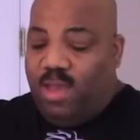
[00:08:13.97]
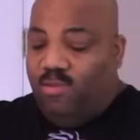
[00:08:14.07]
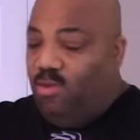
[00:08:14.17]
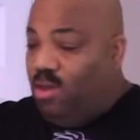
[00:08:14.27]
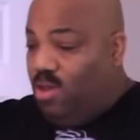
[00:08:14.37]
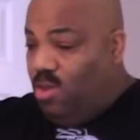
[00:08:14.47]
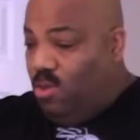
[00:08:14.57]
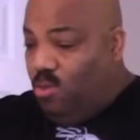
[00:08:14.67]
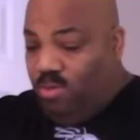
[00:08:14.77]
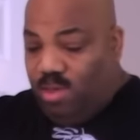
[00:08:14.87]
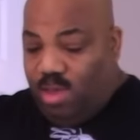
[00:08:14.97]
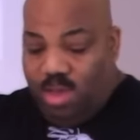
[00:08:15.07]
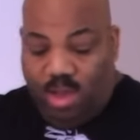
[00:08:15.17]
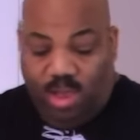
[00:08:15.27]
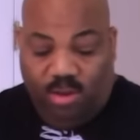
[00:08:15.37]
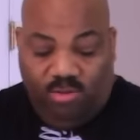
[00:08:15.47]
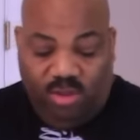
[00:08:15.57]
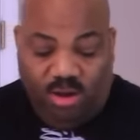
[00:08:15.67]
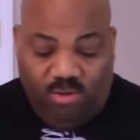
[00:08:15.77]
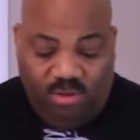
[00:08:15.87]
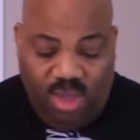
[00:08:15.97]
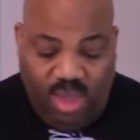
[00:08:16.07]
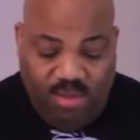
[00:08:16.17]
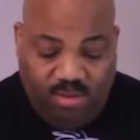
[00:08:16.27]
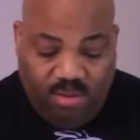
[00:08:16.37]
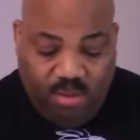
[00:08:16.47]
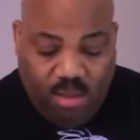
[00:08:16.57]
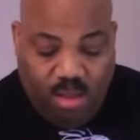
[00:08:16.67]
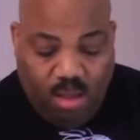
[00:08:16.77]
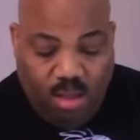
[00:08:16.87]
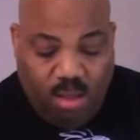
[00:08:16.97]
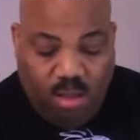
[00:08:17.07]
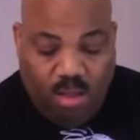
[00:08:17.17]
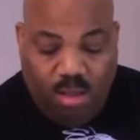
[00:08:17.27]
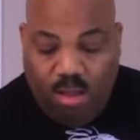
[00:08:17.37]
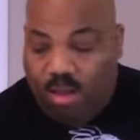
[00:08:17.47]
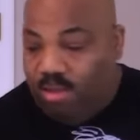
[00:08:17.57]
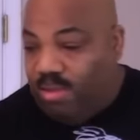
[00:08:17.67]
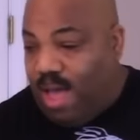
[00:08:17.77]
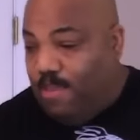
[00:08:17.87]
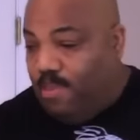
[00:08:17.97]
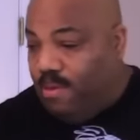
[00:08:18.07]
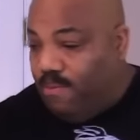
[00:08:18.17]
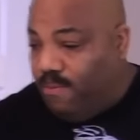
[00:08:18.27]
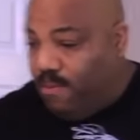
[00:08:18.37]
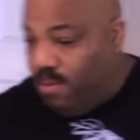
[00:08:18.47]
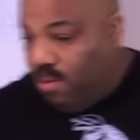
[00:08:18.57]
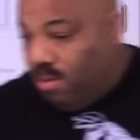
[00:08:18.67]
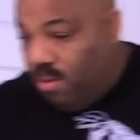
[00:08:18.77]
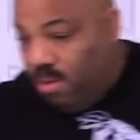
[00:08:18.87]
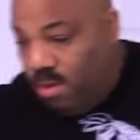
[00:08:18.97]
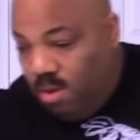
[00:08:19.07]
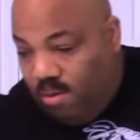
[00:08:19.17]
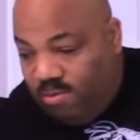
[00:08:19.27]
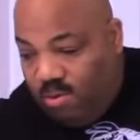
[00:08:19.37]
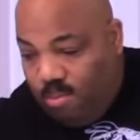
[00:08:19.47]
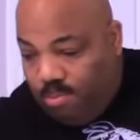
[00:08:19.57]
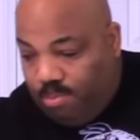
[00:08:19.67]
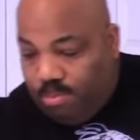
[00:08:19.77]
says you can use a little cheddar cheese on top of your soup.